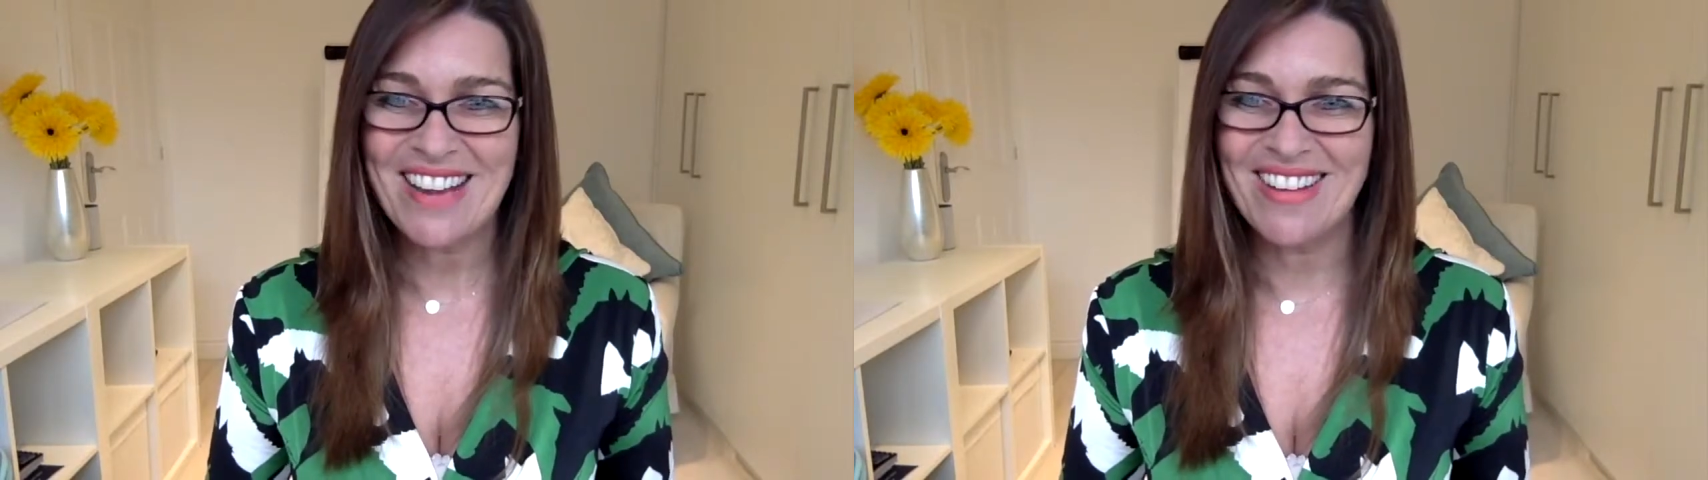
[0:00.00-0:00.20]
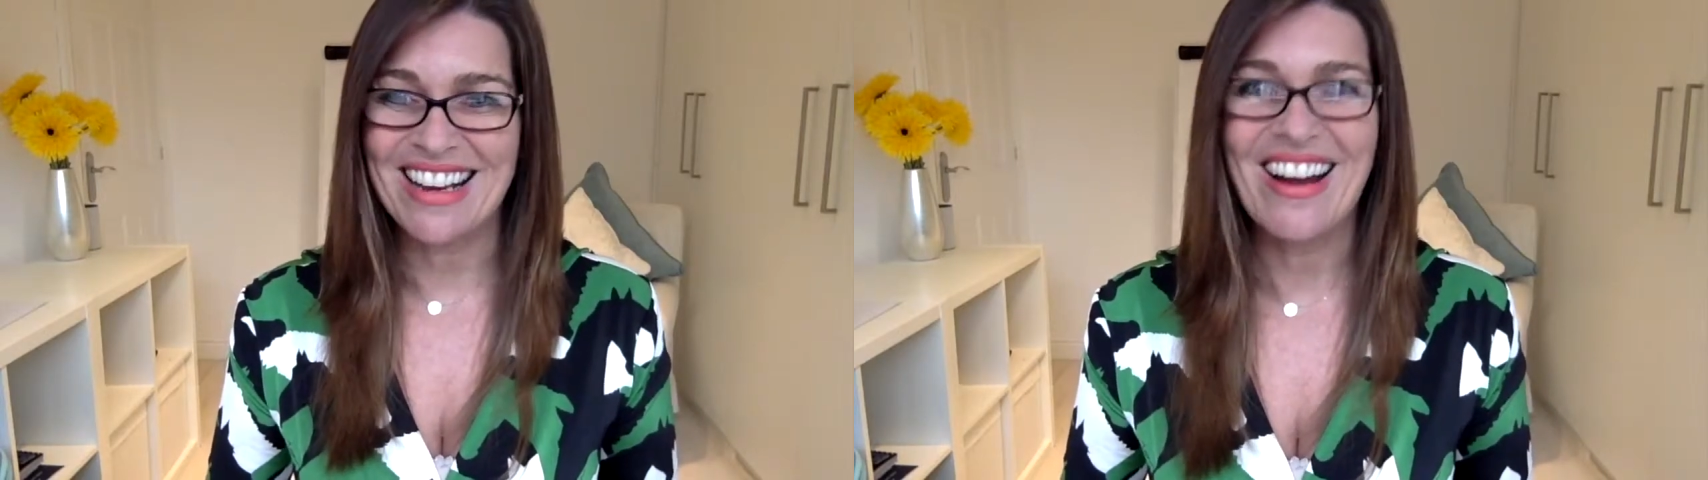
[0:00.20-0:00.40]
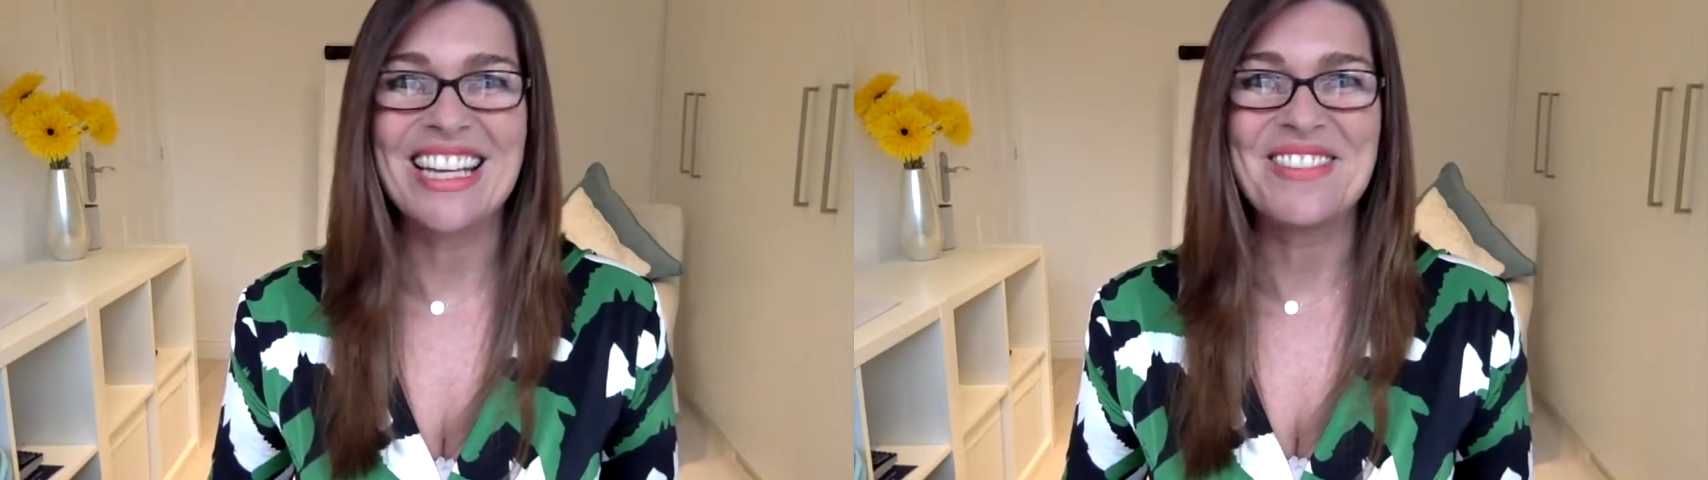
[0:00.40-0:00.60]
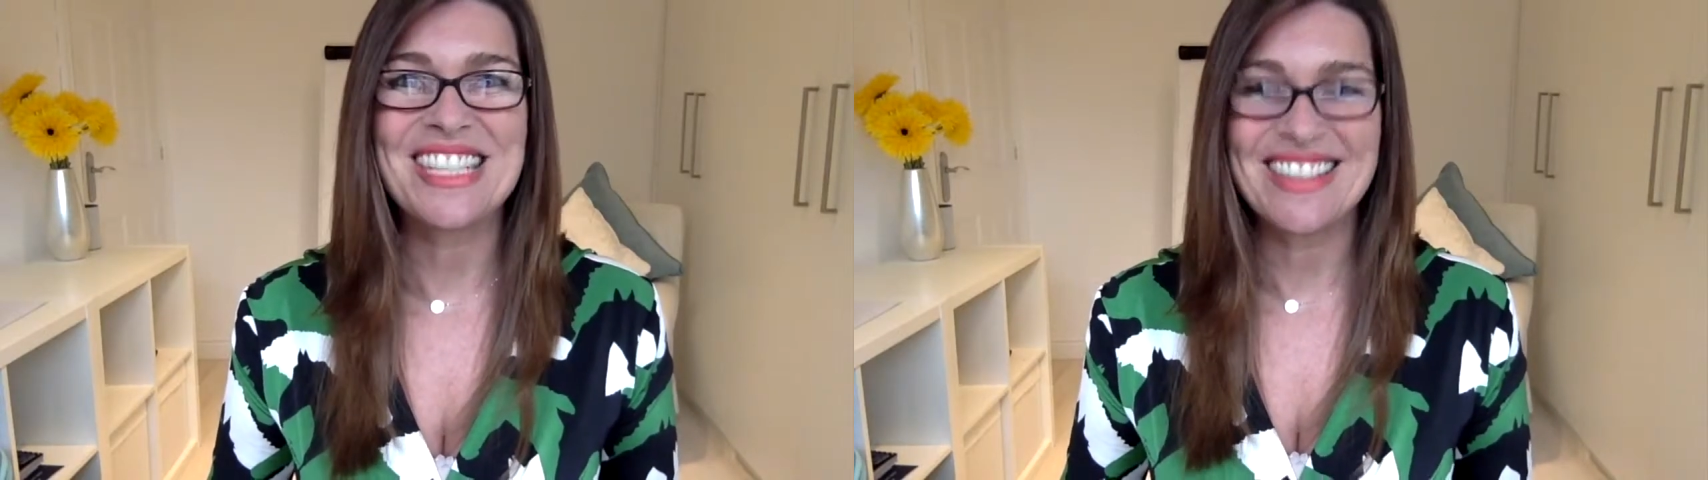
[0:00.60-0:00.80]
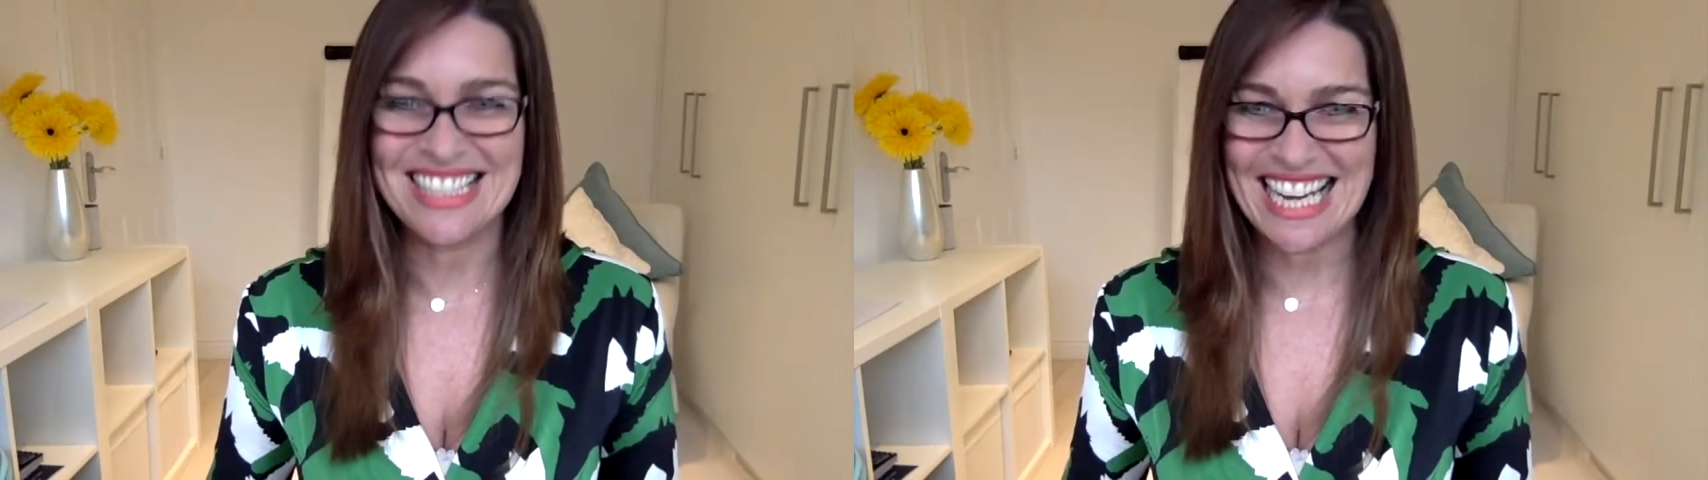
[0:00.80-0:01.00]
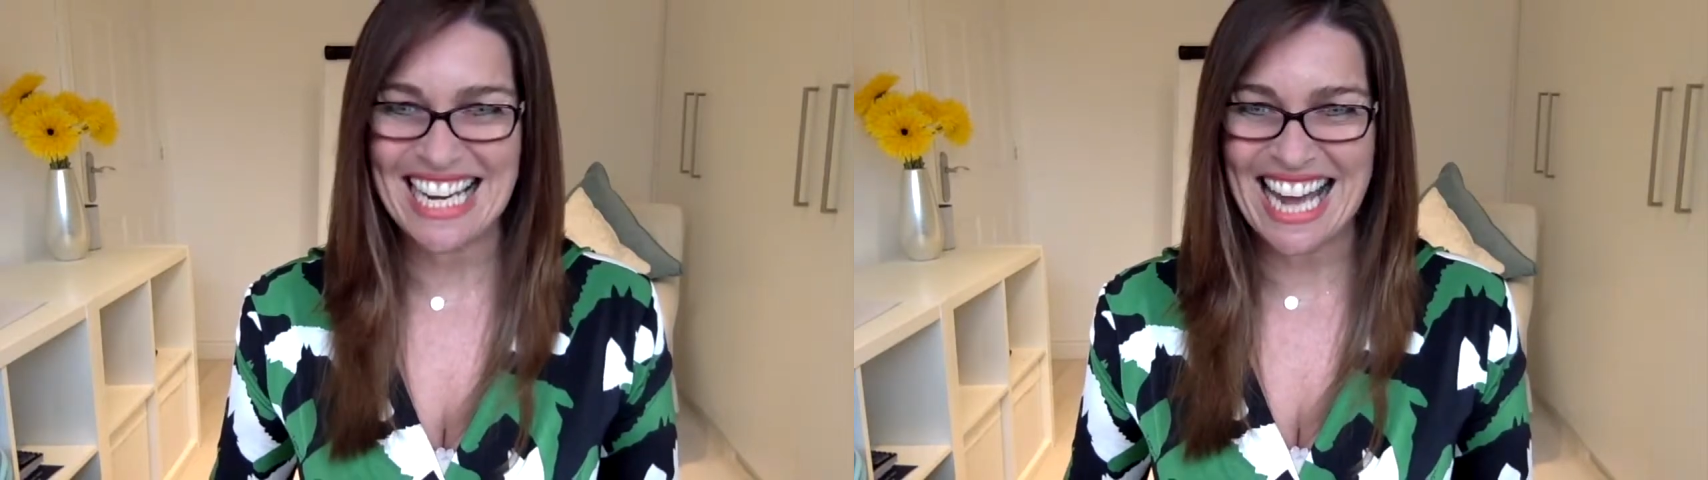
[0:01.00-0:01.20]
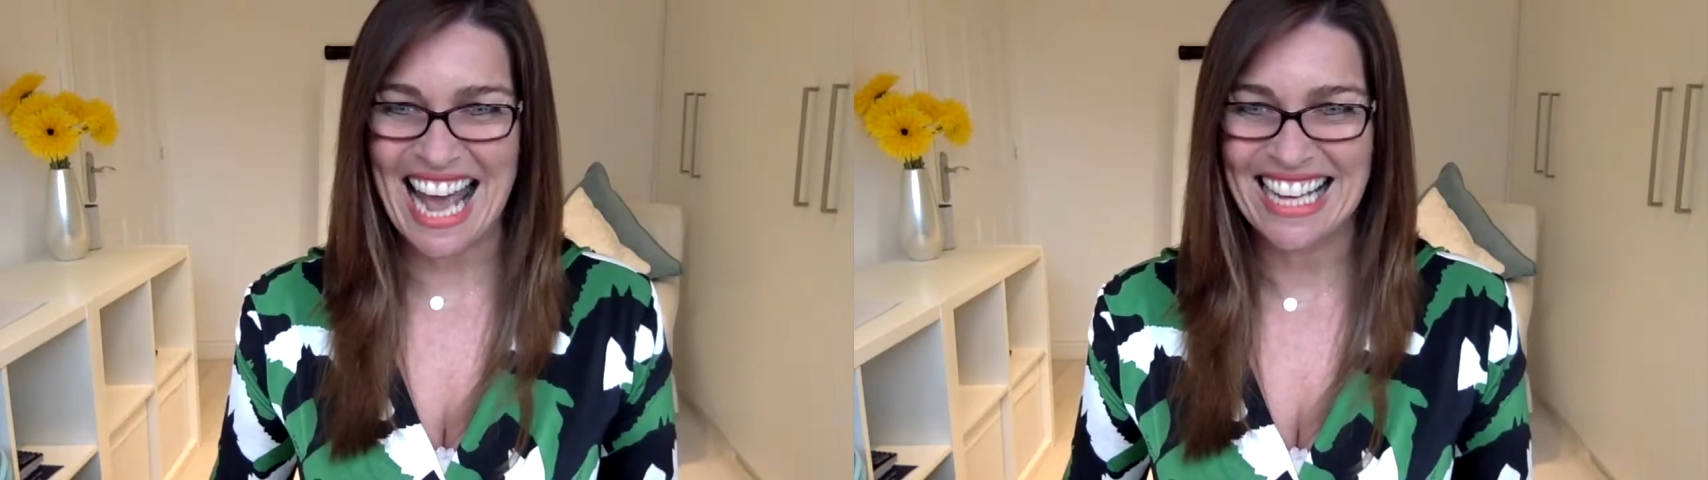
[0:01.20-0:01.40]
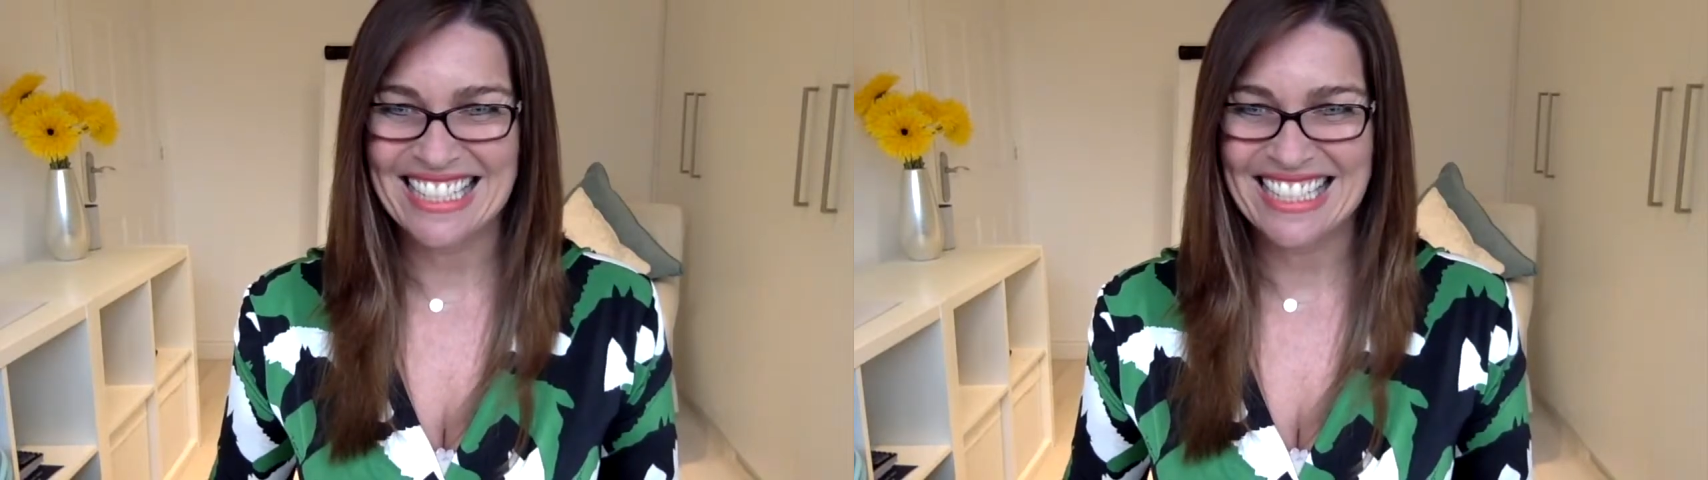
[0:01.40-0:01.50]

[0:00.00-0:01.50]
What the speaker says: Anyway, I'll leave it to you. Take care.